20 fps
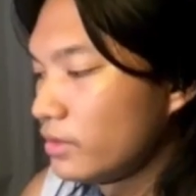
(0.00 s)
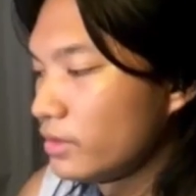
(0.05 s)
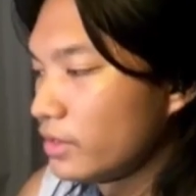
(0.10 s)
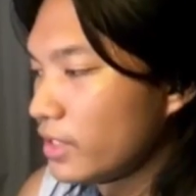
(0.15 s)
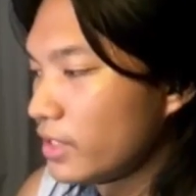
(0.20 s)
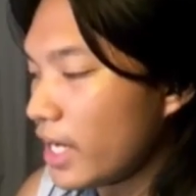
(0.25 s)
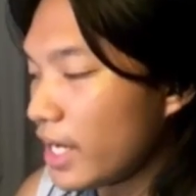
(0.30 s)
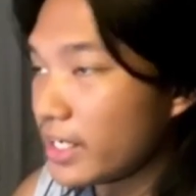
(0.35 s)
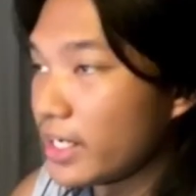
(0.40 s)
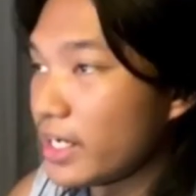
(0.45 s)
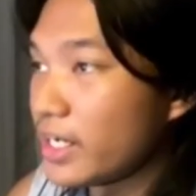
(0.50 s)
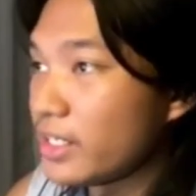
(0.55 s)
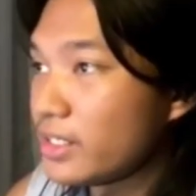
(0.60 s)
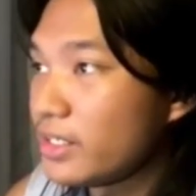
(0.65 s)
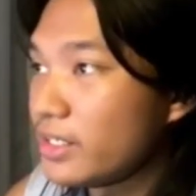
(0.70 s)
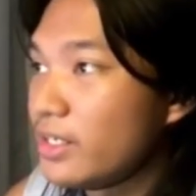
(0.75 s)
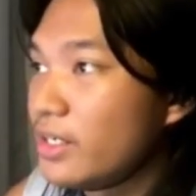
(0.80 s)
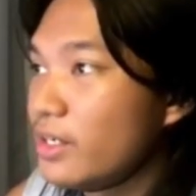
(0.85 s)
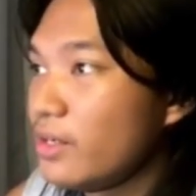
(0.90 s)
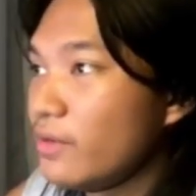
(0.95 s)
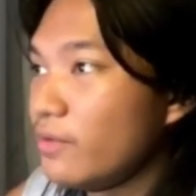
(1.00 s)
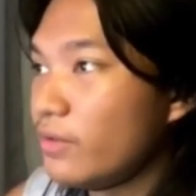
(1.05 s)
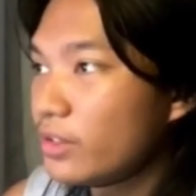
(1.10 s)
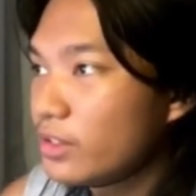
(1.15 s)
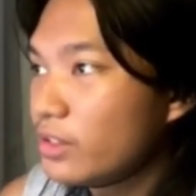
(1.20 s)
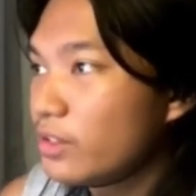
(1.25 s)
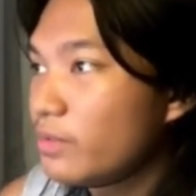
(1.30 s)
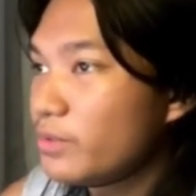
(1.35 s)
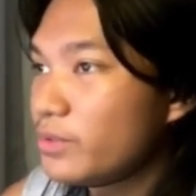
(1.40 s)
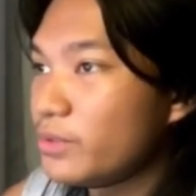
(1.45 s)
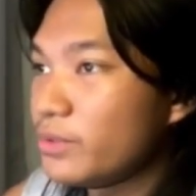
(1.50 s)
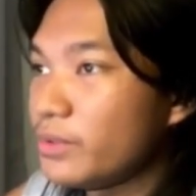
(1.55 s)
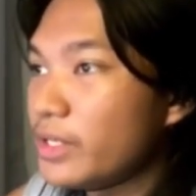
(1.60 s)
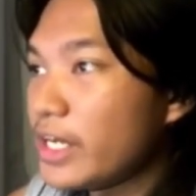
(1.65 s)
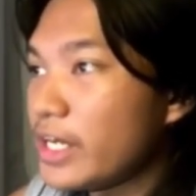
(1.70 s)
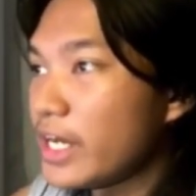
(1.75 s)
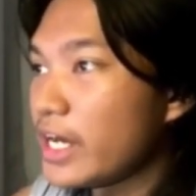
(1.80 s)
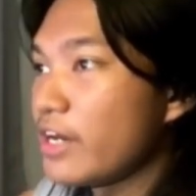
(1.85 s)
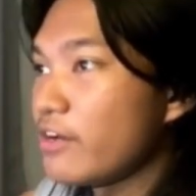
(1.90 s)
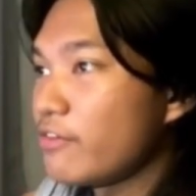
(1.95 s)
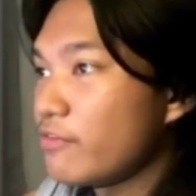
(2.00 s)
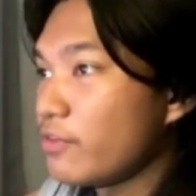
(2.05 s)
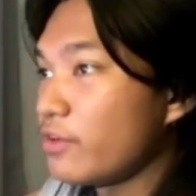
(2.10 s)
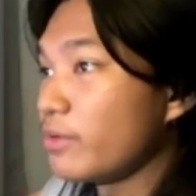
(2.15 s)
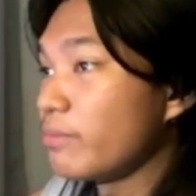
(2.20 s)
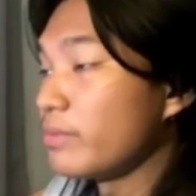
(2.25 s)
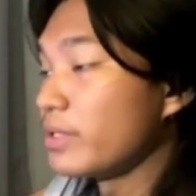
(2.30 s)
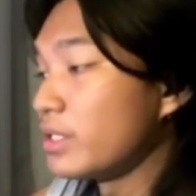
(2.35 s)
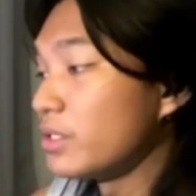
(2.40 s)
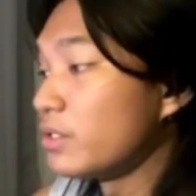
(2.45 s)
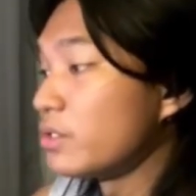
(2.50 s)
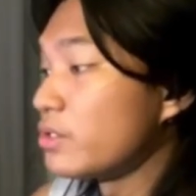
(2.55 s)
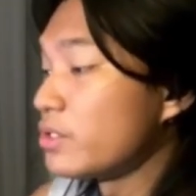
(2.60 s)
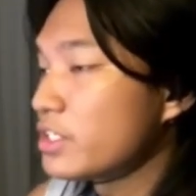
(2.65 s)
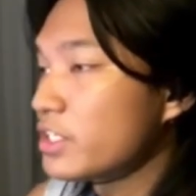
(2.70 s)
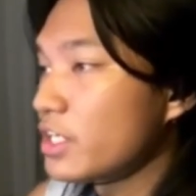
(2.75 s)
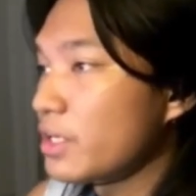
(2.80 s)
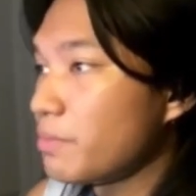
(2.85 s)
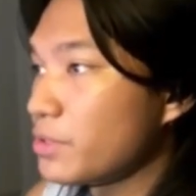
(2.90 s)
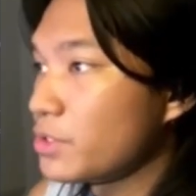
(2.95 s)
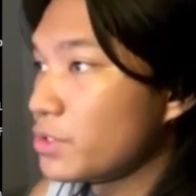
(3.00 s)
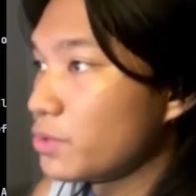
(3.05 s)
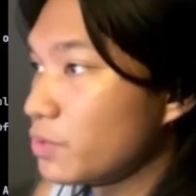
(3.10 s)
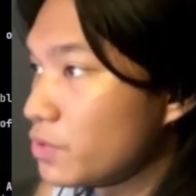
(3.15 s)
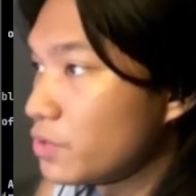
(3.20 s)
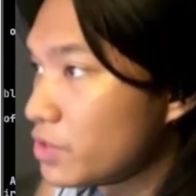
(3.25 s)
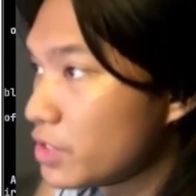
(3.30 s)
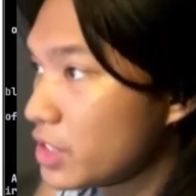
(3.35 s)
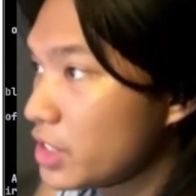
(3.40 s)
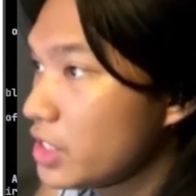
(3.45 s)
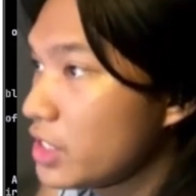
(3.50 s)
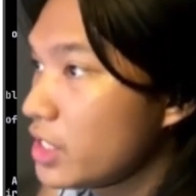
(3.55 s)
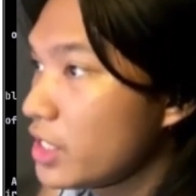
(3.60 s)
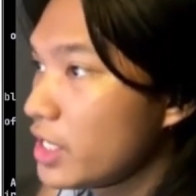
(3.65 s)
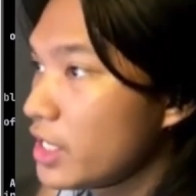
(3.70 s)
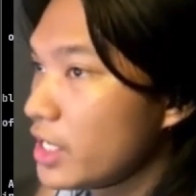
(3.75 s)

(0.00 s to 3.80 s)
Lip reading: Hi guys, welcome to AI for Beginners episode 3,